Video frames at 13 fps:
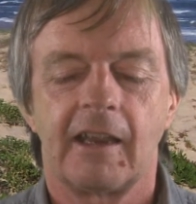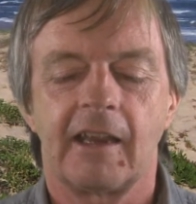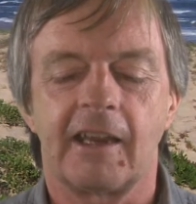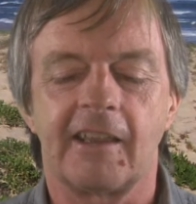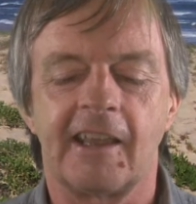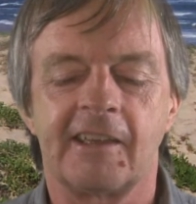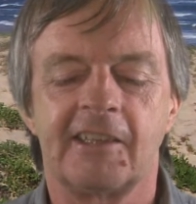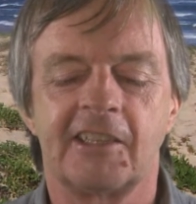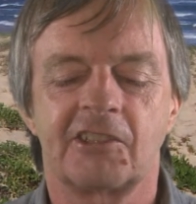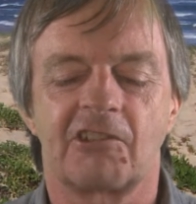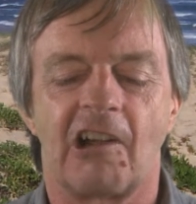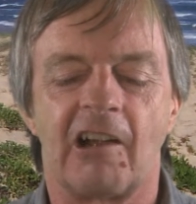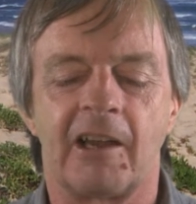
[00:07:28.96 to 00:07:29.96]
He then
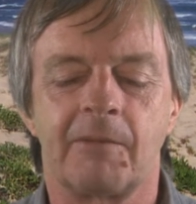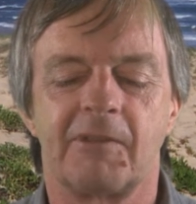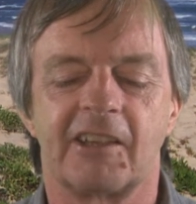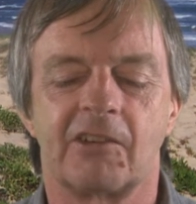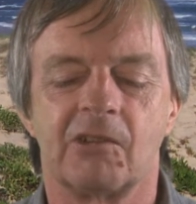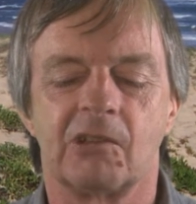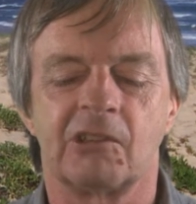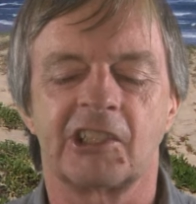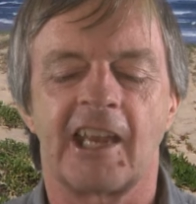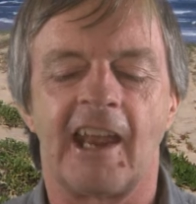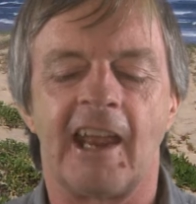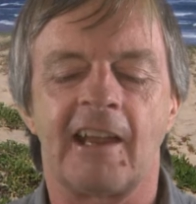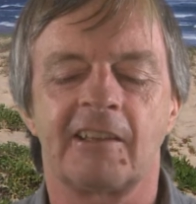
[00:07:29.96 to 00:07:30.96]
described the girl's
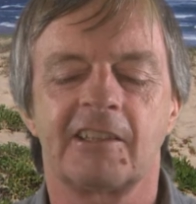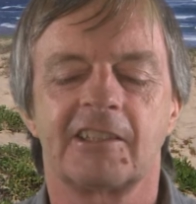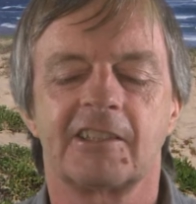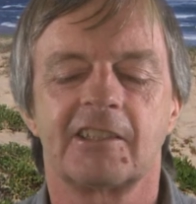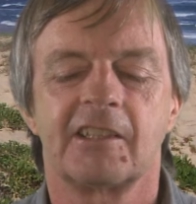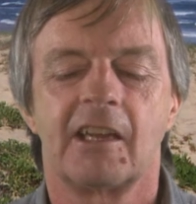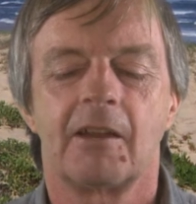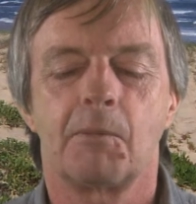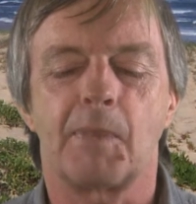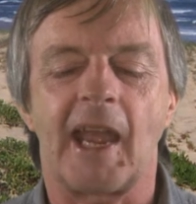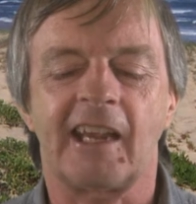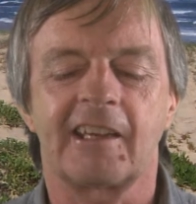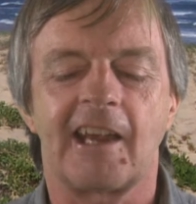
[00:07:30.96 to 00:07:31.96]
house,
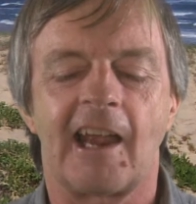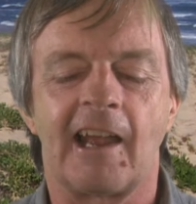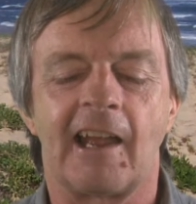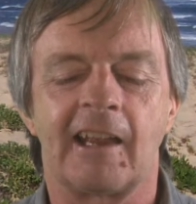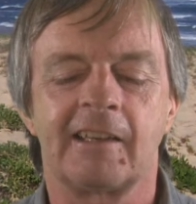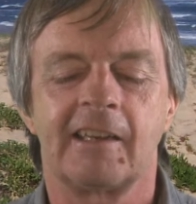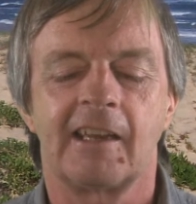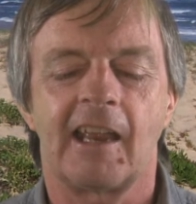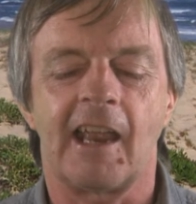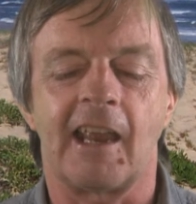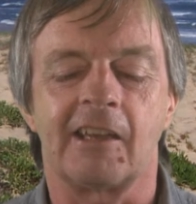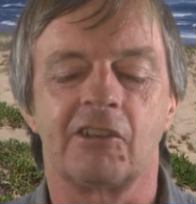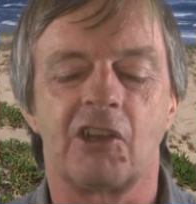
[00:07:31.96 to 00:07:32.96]
backyard,
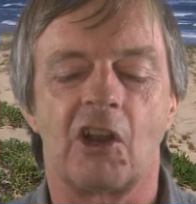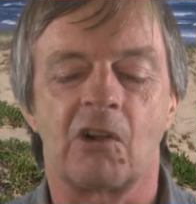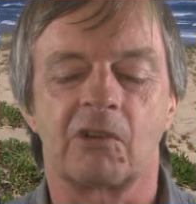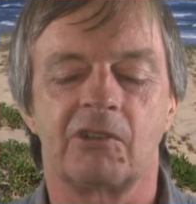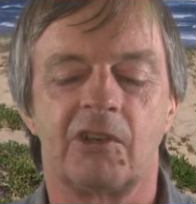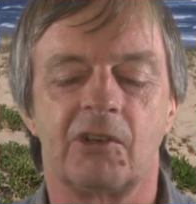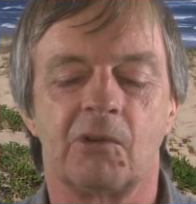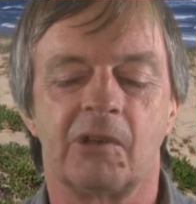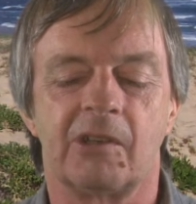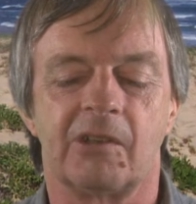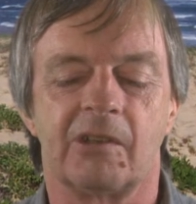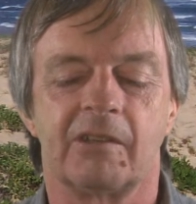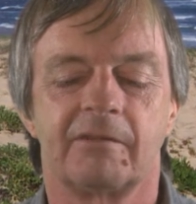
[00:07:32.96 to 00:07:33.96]
and dog to
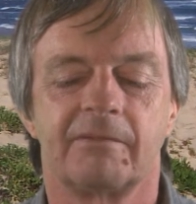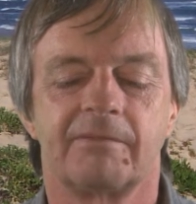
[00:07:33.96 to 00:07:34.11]
her."